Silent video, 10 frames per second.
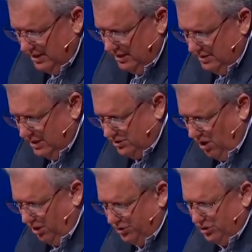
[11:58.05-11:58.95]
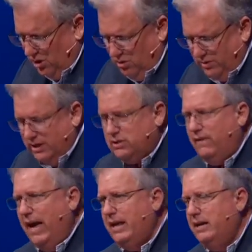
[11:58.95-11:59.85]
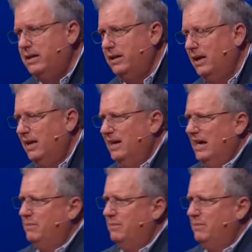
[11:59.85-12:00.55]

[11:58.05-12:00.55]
This also is vanity. I